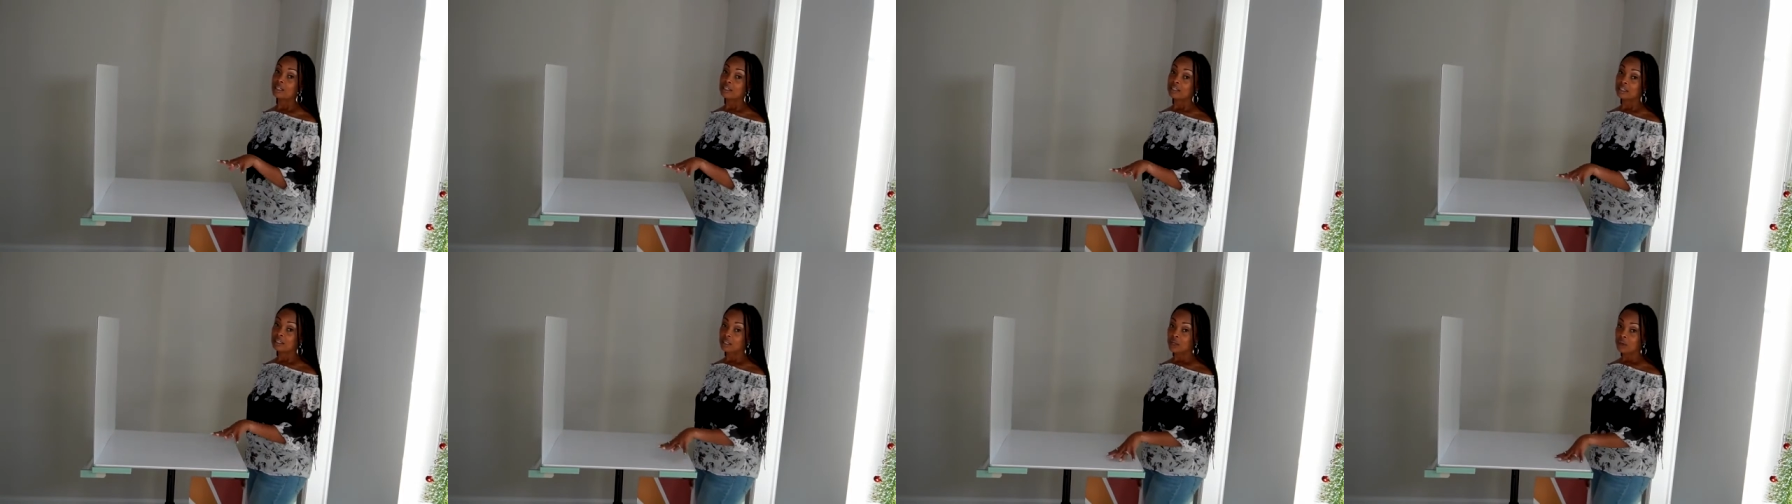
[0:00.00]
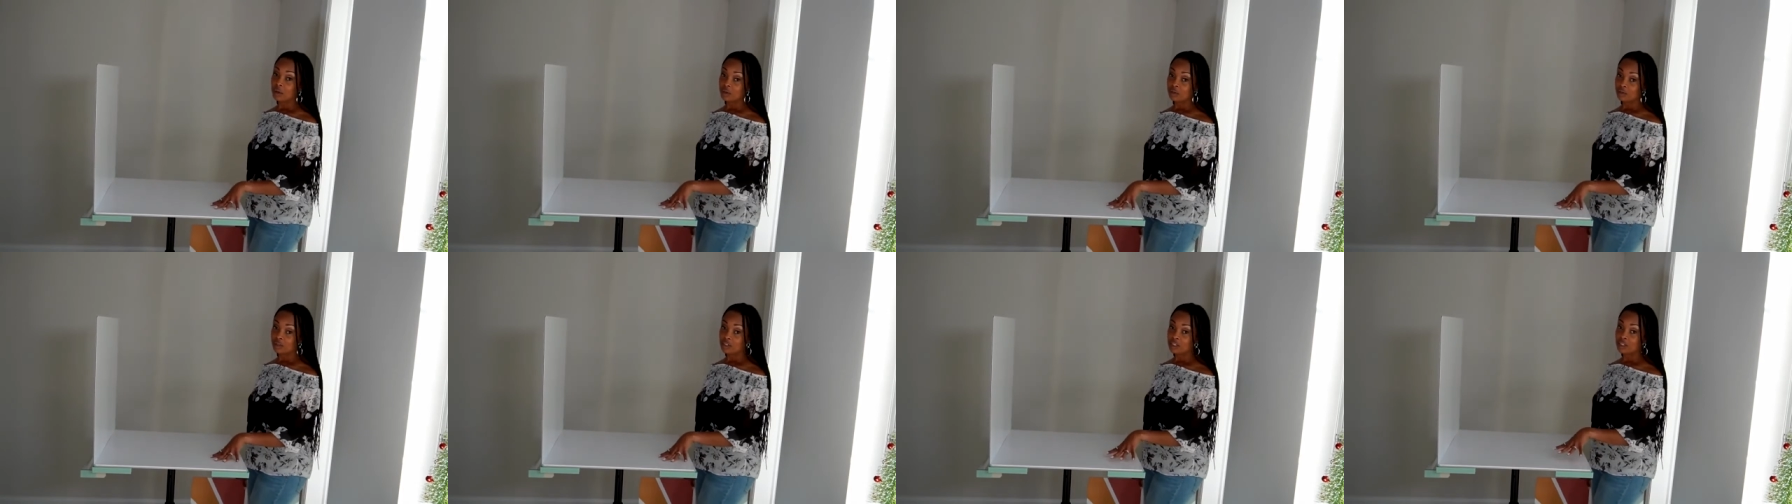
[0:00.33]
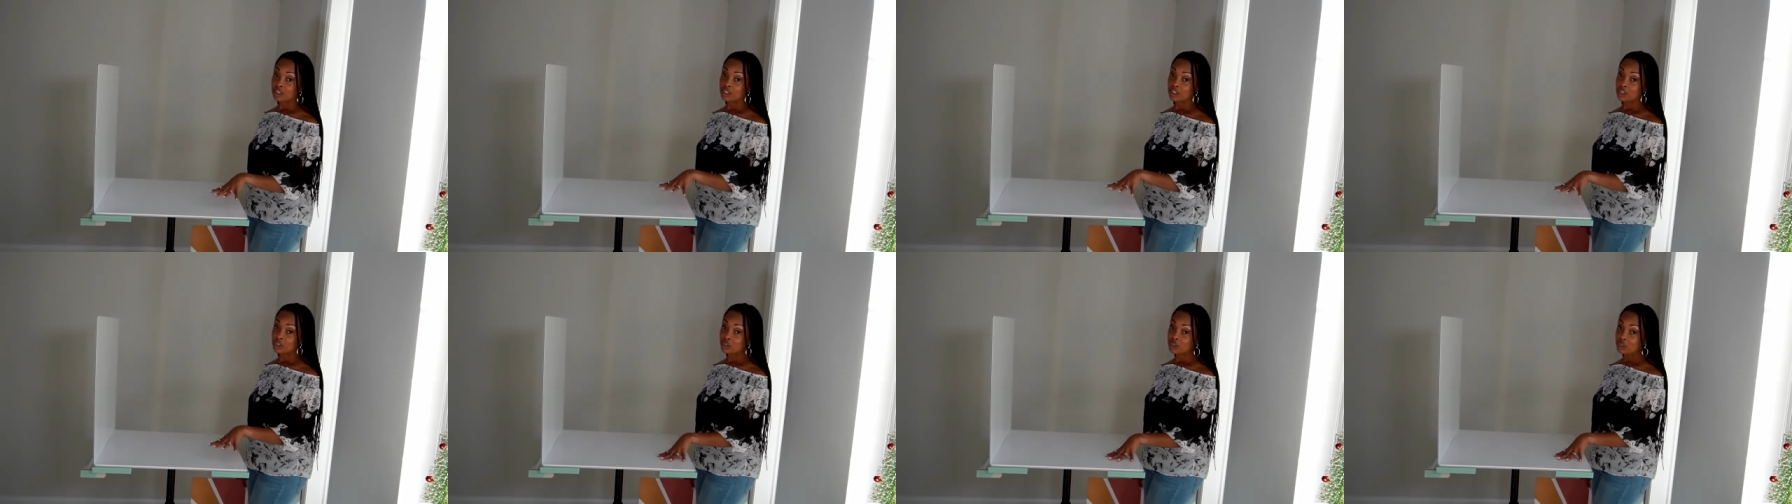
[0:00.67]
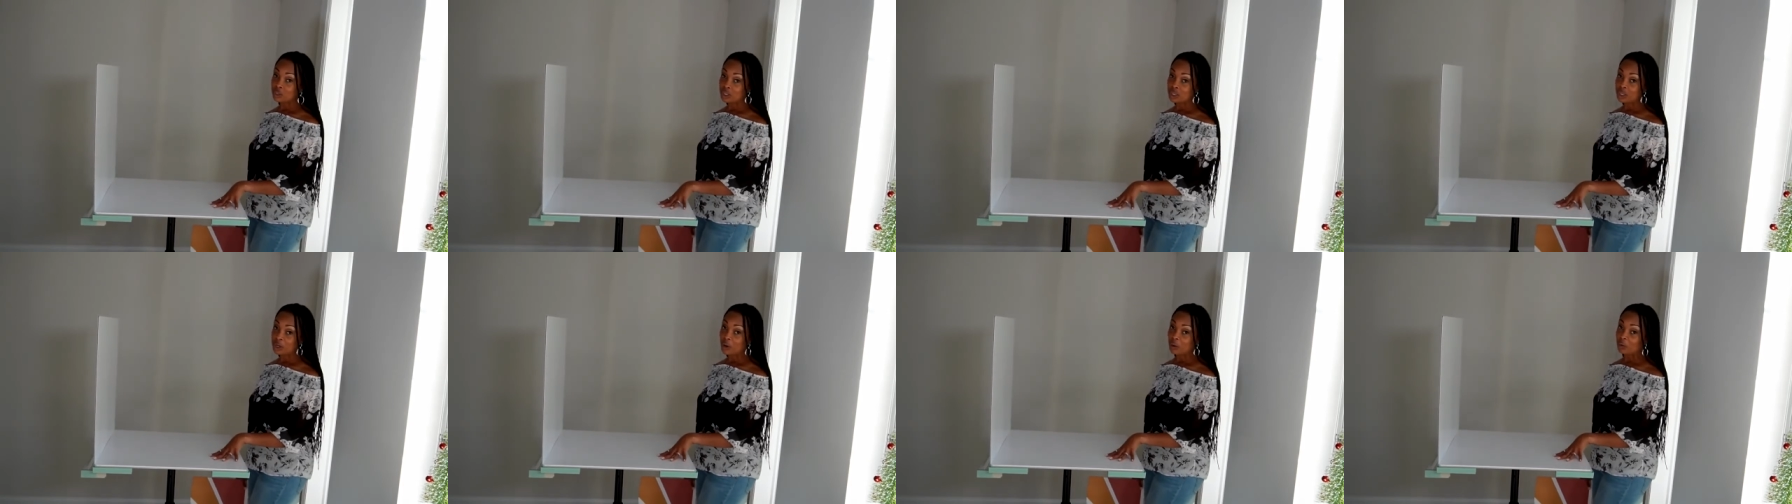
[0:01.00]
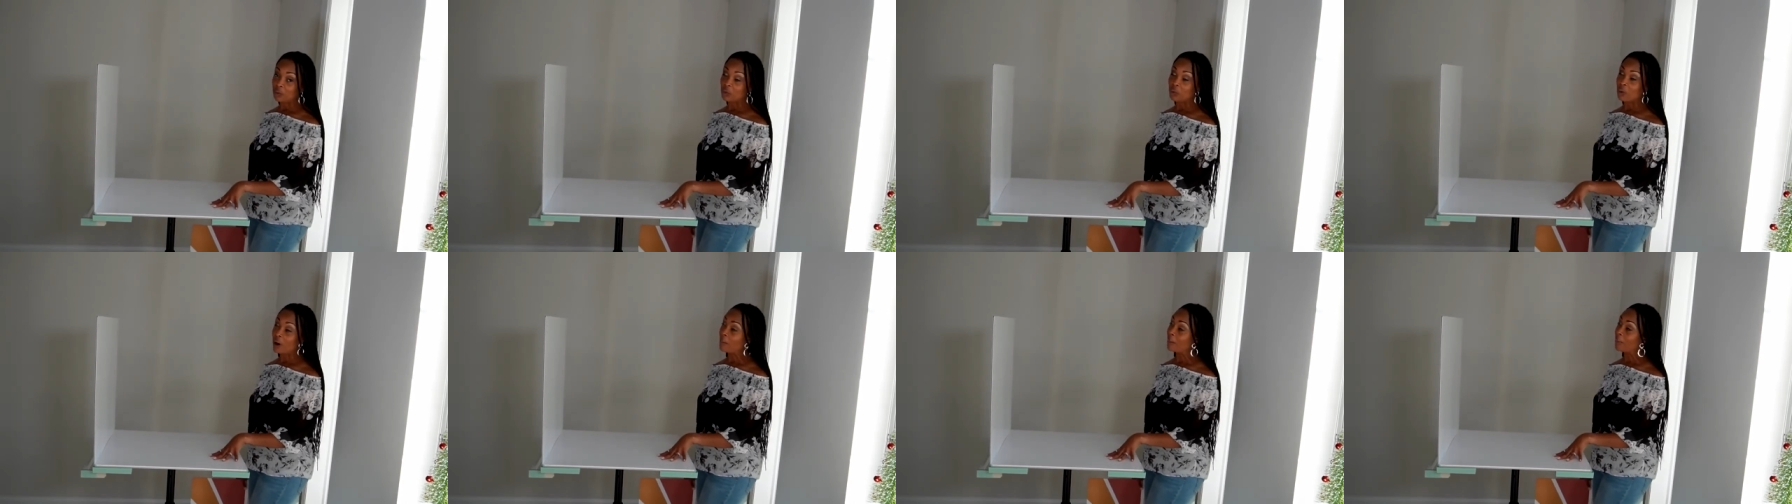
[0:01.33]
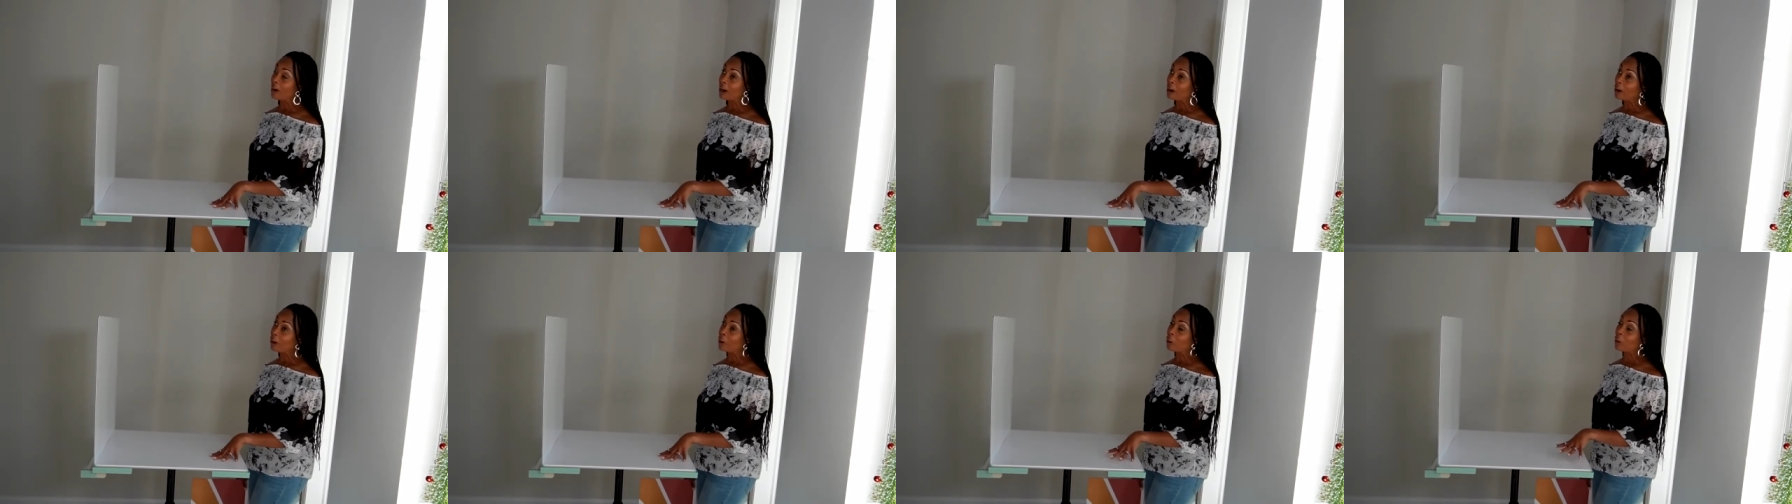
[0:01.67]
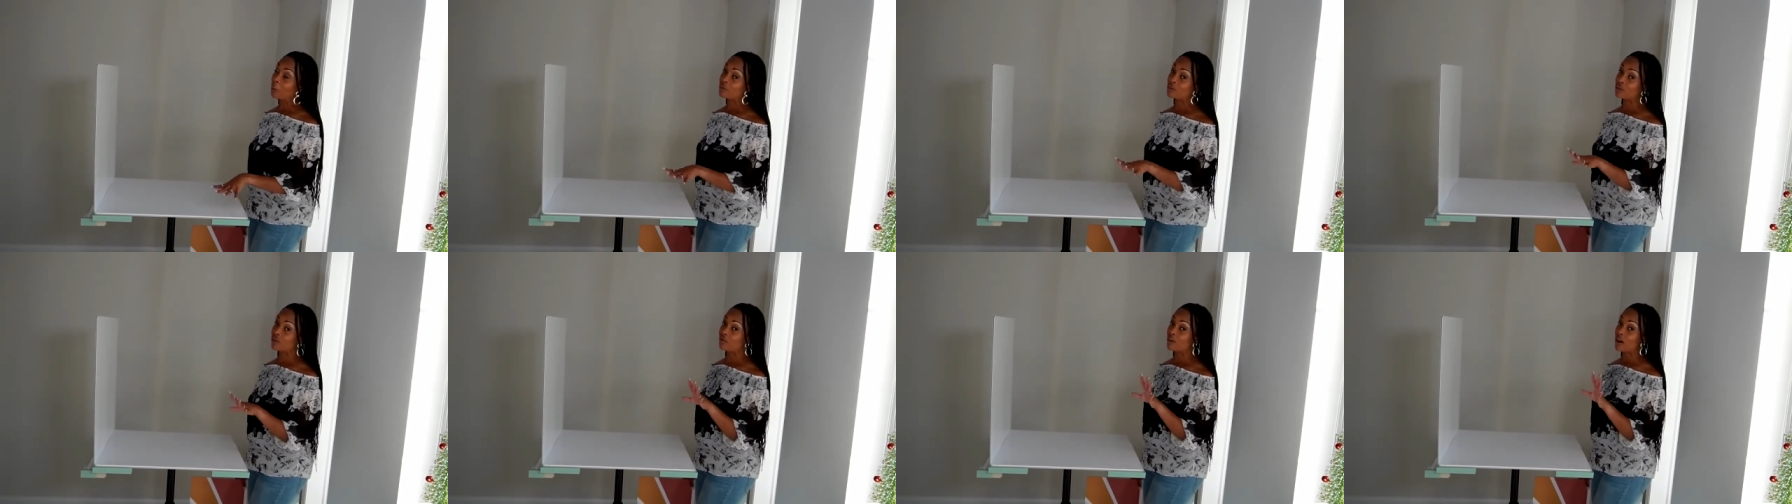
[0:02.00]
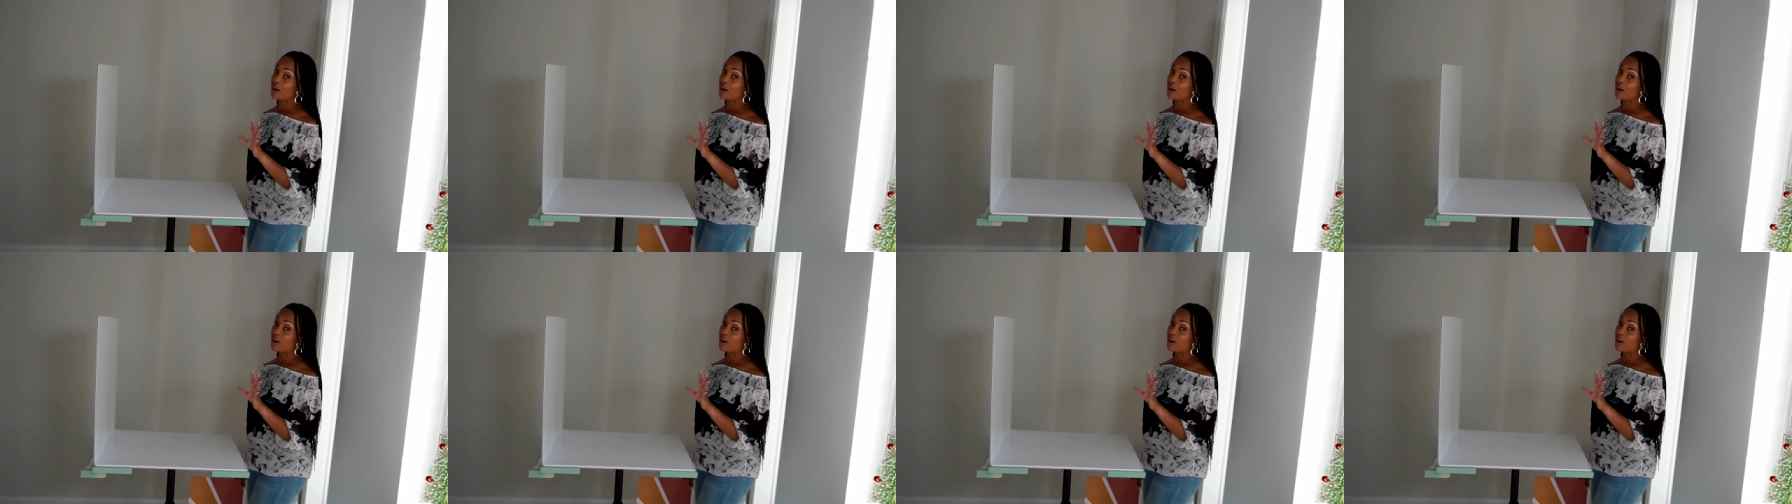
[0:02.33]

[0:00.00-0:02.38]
Surface Studio throughout my home to